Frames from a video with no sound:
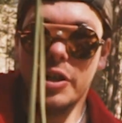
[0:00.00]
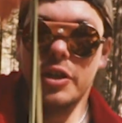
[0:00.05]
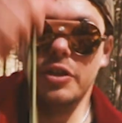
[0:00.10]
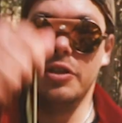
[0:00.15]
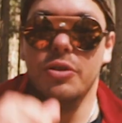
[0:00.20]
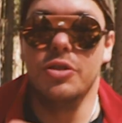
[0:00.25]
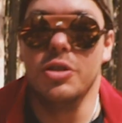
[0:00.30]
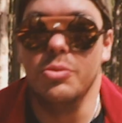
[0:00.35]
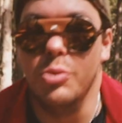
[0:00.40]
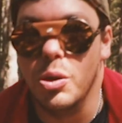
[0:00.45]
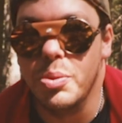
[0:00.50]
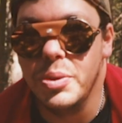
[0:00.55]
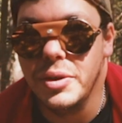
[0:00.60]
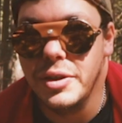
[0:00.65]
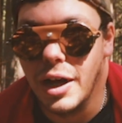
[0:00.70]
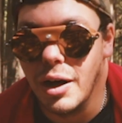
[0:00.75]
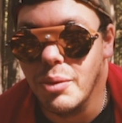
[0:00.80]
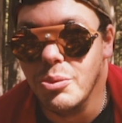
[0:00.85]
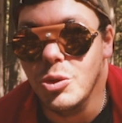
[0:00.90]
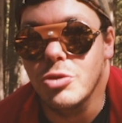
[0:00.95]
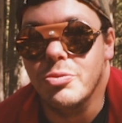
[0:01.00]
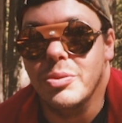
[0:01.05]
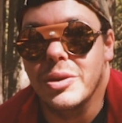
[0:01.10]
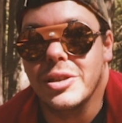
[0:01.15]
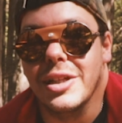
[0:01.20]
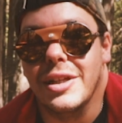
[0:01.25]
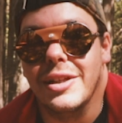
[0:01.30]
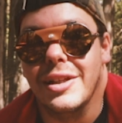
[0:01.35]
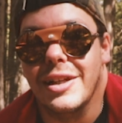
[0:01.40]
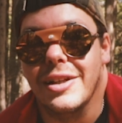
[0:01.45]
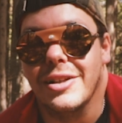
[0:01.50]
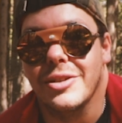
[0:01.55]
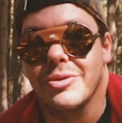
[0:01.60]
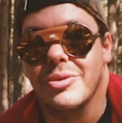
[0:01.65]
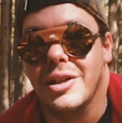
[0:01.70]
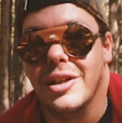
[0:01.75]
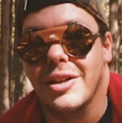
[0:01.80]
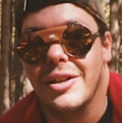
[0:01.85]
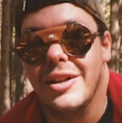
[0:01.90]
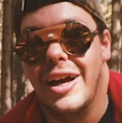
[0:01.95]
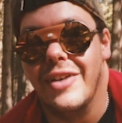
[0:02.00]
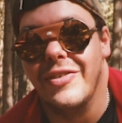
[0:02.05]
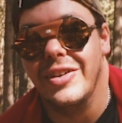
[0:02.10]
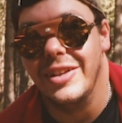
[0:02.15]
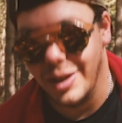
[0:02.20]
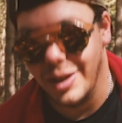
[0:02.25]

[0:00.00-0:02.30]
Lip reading: do some up and down movements like that as well. I think